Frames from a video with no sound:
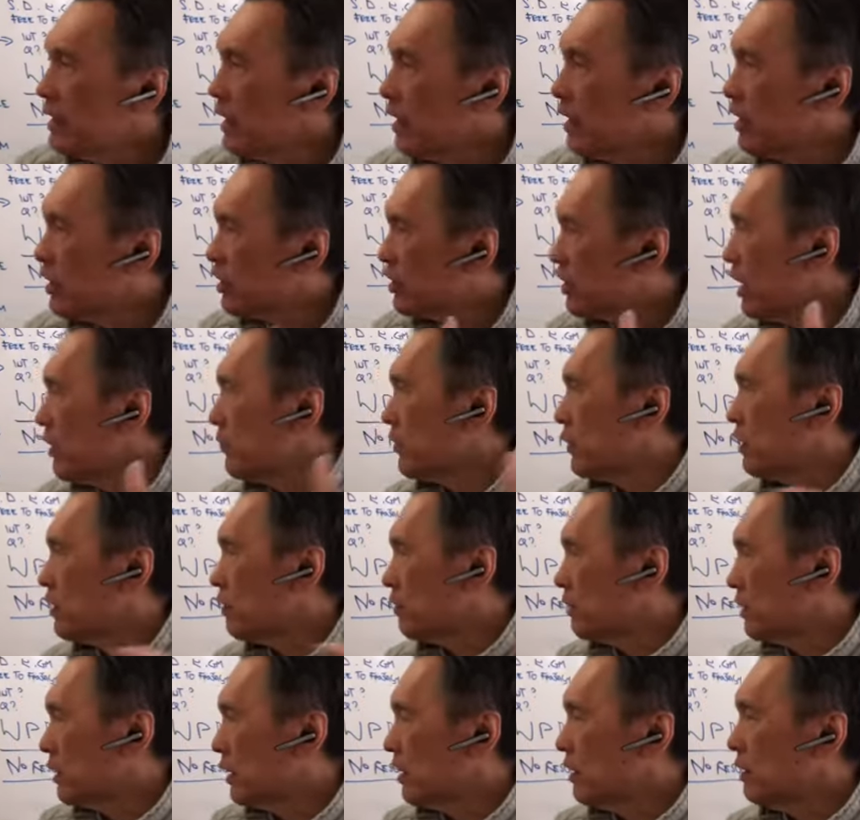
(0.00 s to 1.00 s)
I share with you
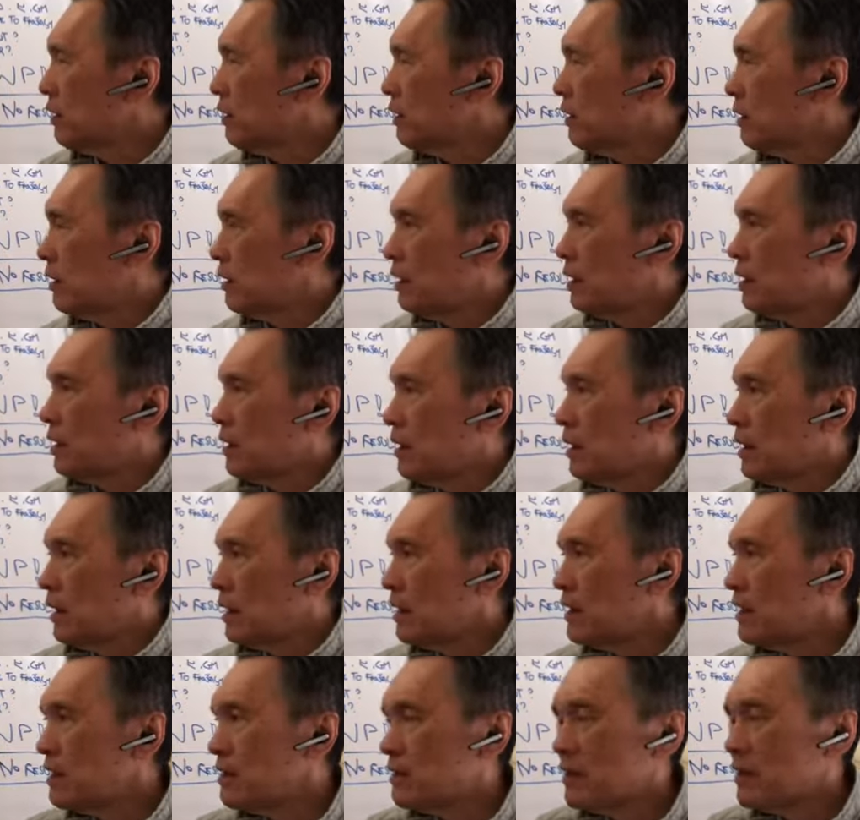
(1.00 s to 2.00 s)
here.
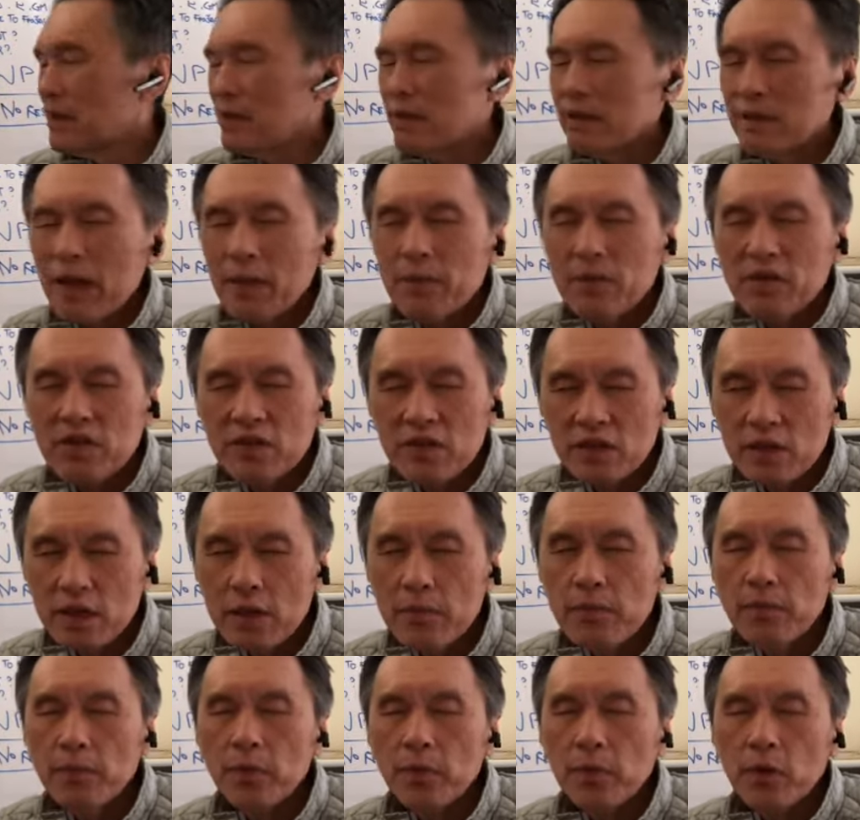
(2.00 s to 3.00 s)
It is just some
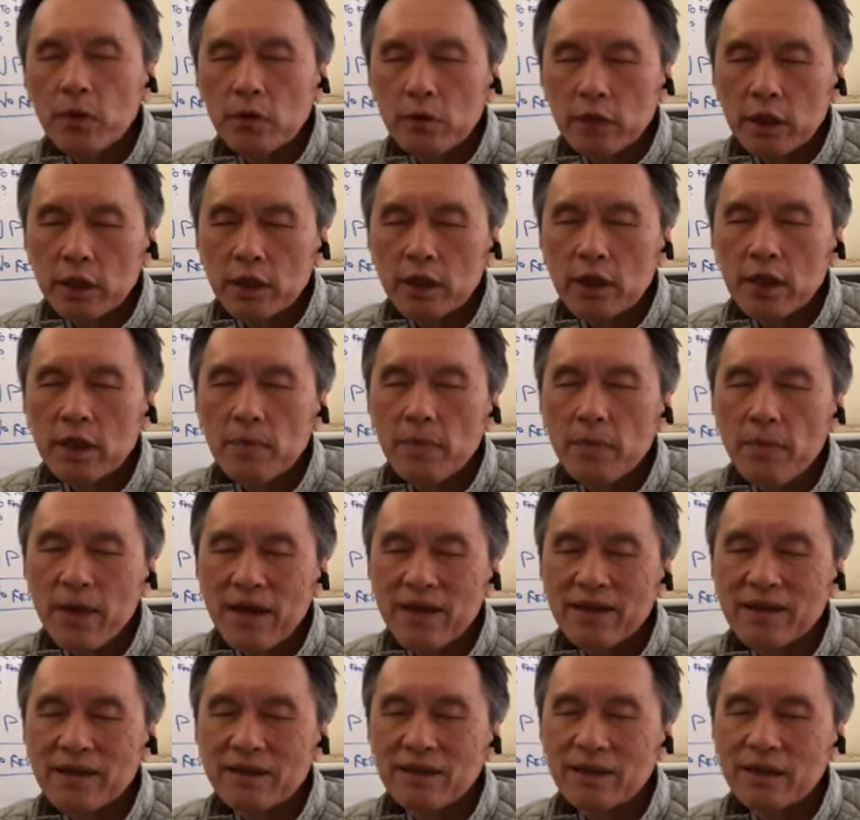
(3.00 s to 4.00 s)
simple, really
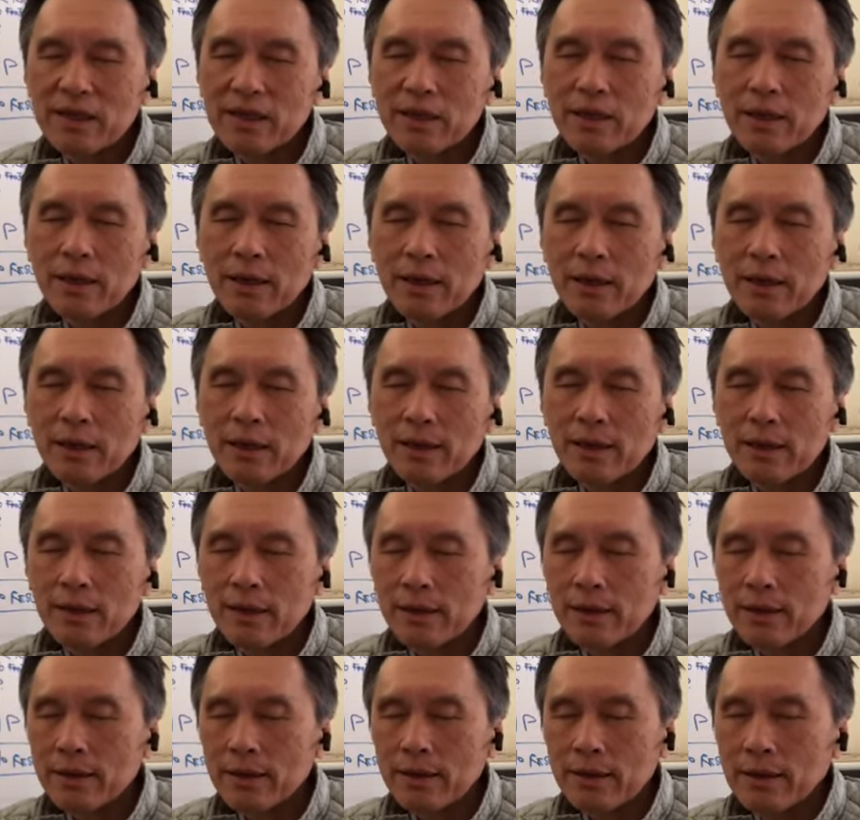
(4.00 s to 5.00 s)
basic
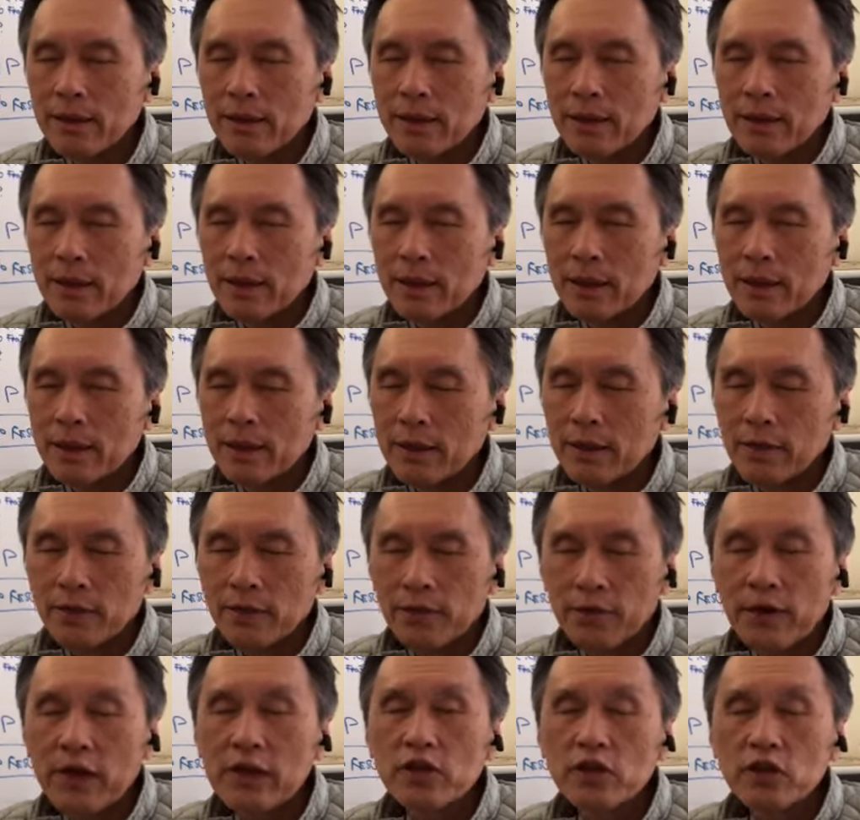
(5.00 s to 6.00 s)
functional
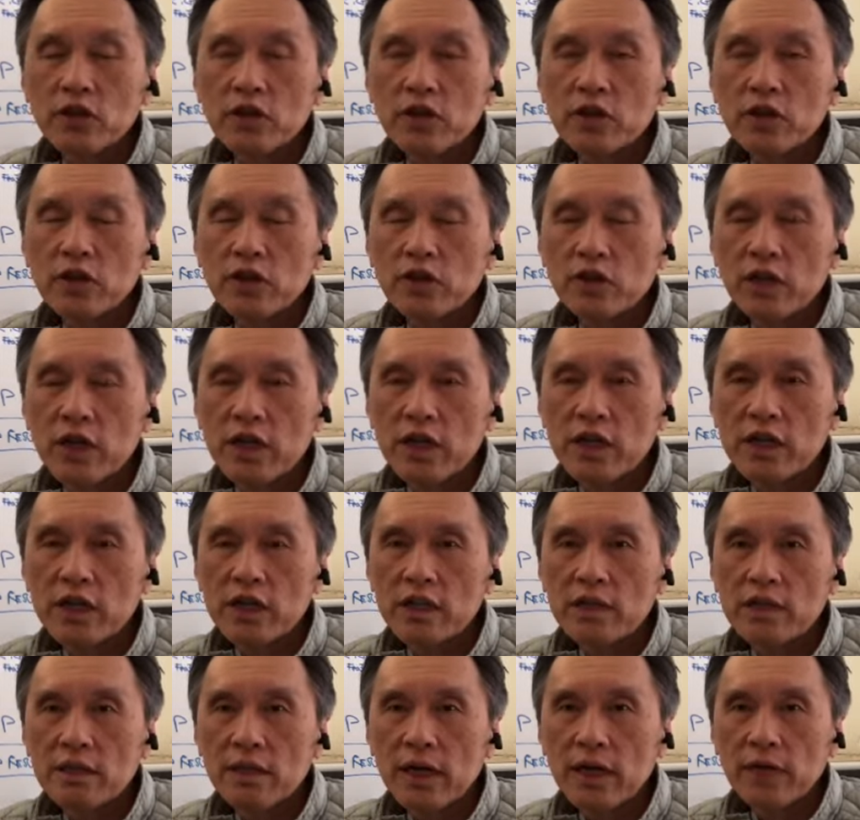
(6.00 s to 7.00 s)
training
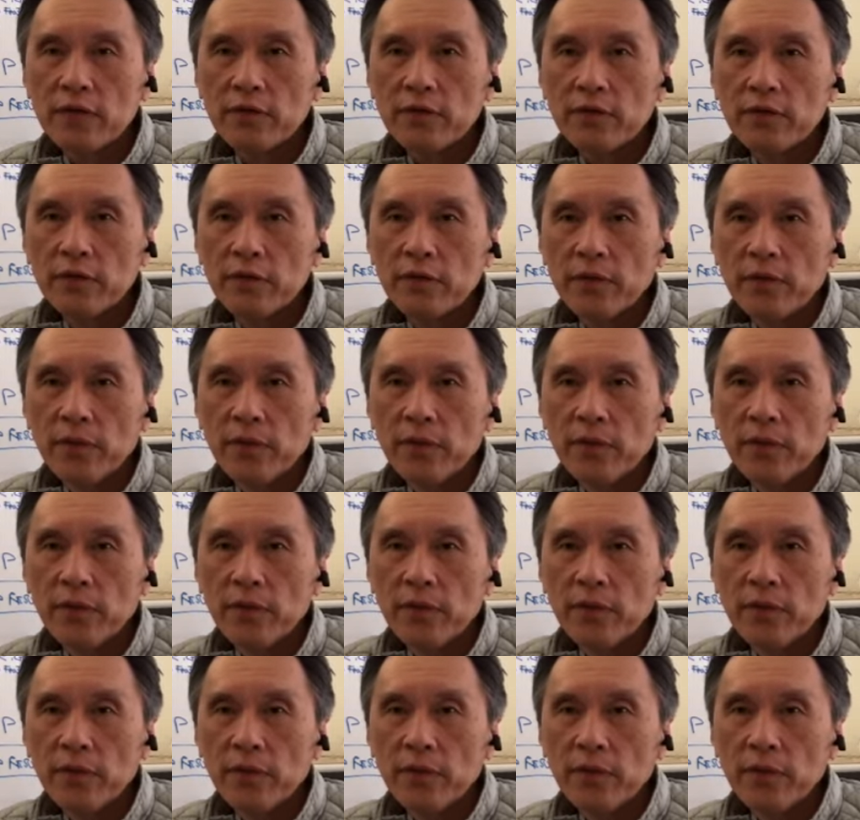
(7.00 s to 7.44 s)
stuff.